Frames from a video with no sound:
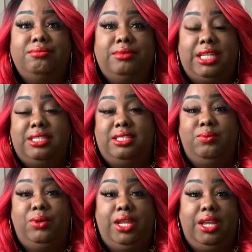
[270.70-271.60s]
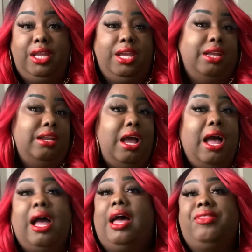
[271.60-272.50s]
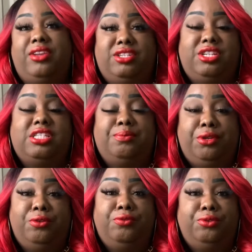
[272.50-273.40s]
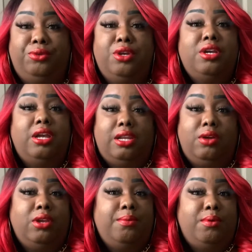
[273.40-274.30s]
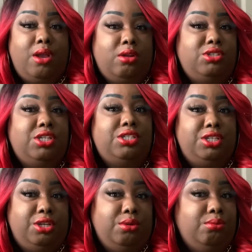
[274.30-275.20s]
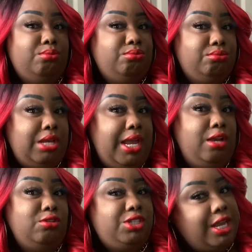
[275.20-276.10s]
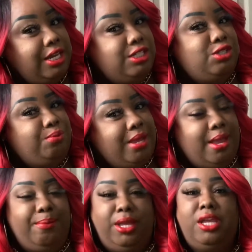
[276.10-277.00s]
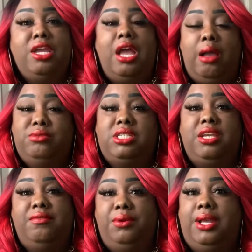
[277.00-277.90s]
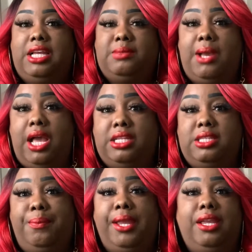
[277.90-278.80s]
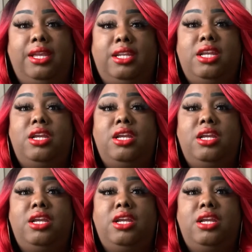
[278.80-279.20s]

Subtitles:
that's the wig. And I think she's beautiful. Don't get me wrong, she's cute. I ain't gonna shade it too bad, but I'm just giving you guys my honest opinion.